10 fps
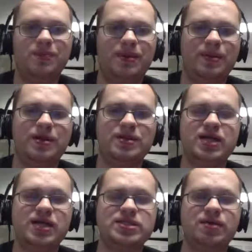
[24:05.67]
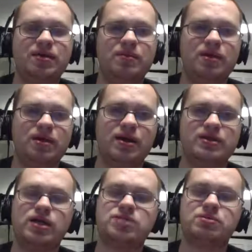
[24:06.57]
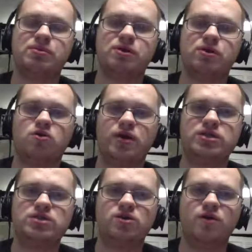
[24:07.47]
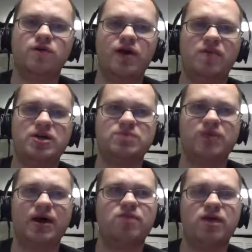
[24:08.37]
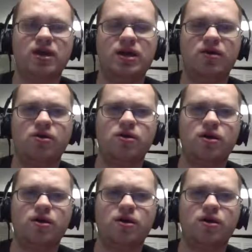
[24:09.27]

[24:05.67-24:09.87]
It's not something. Again, it's not something I'm going to go crazy over. Everybody's bound to make an error.